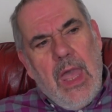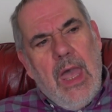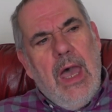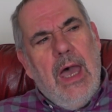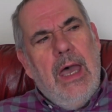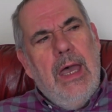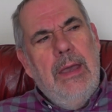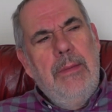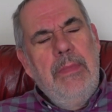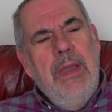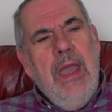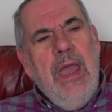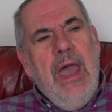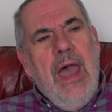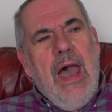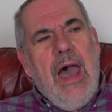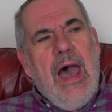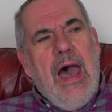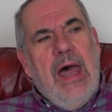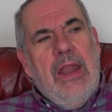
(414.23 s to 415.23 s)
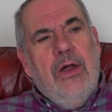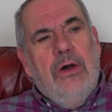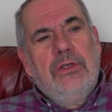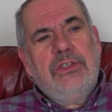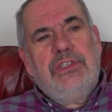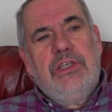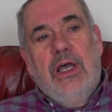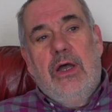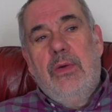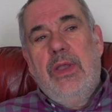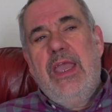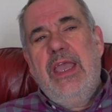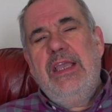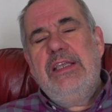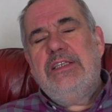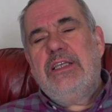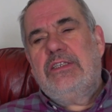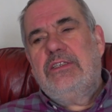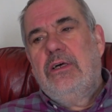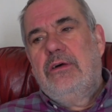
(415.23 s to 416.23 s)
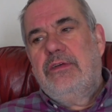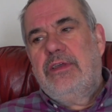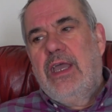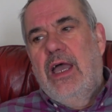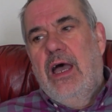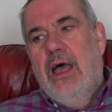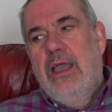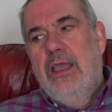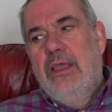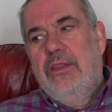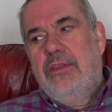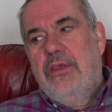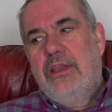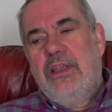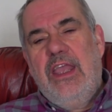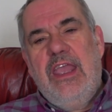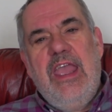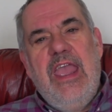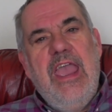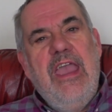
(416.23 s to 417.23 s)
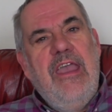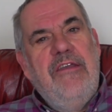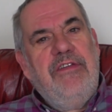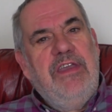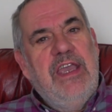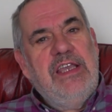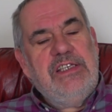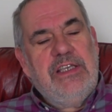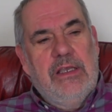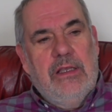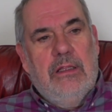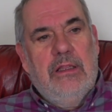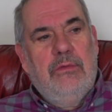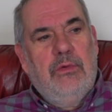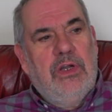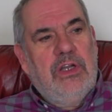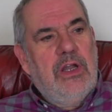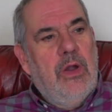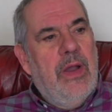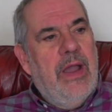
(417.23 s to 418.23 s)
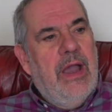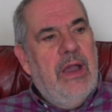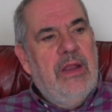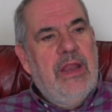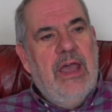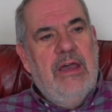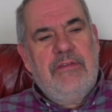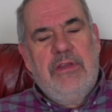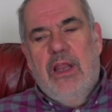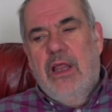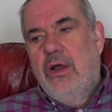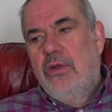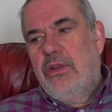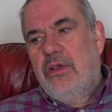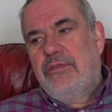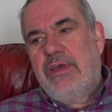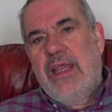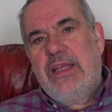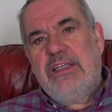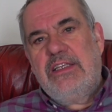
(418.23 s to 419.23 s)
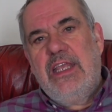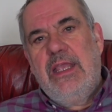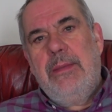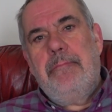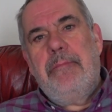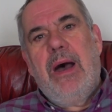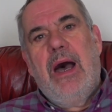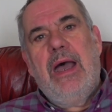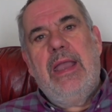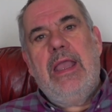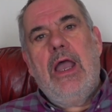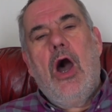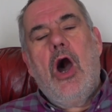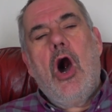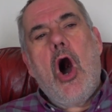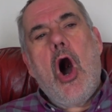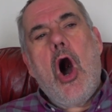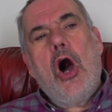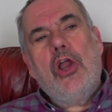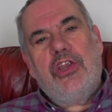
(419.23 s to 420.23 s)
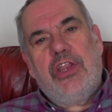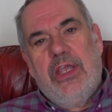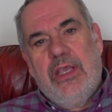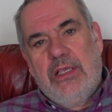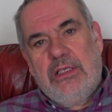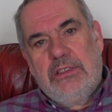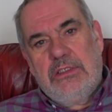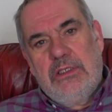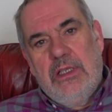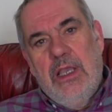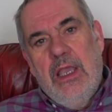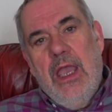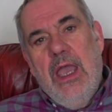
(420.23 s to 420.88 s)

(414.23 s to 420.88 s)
Um, and also, he's the sort of guy that if he is ill, he will go out and have a load of antibiotics.